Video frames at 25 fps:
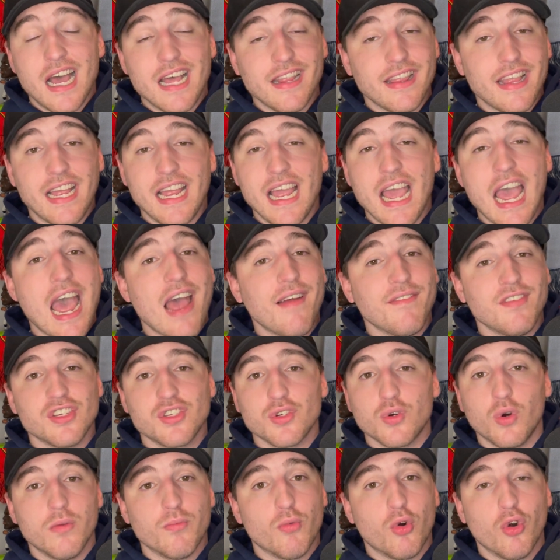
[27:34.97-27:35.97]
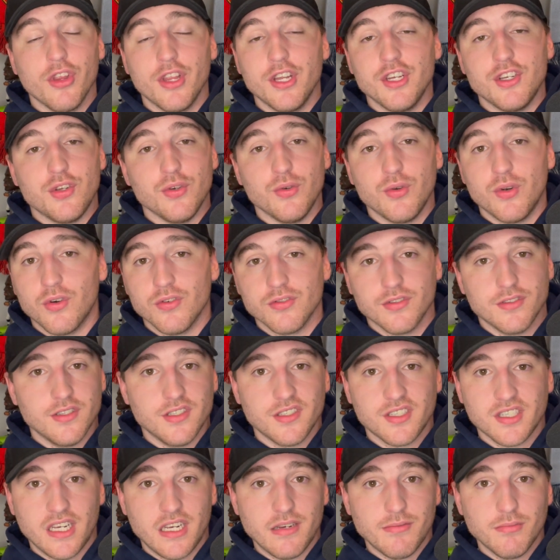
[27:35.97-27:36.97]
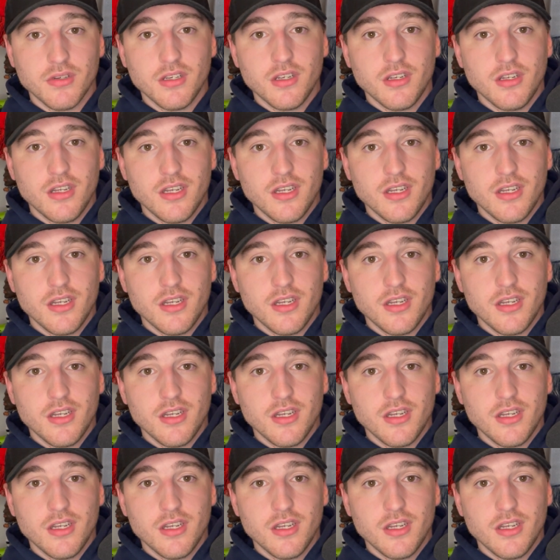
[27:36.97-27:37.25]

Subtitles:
They have to score more than 2 goals in this game.